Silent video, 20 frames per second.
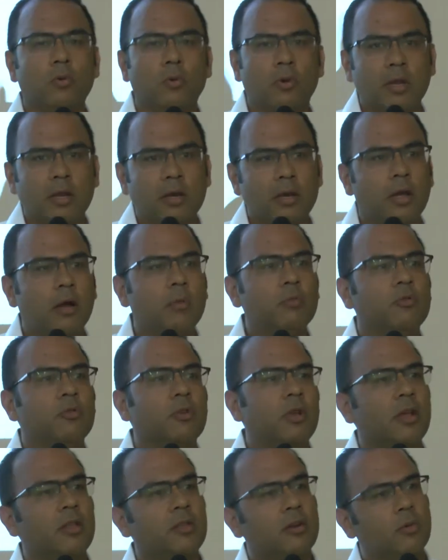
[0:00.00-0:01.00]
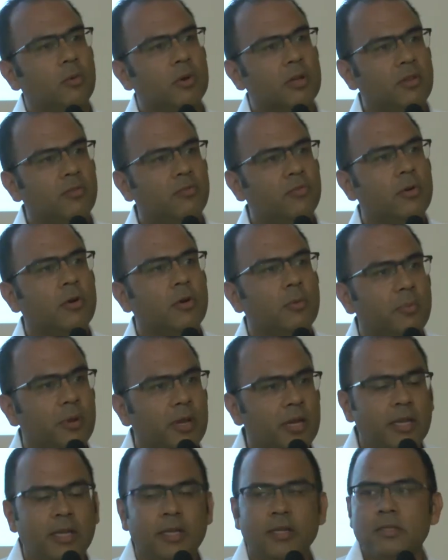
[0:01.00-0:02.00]
who can come together with different
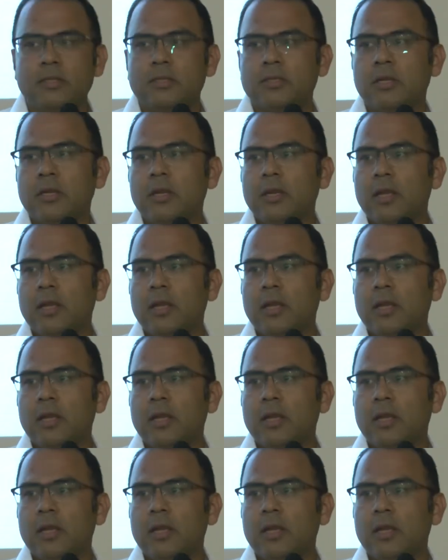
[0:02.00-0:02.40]
opinions,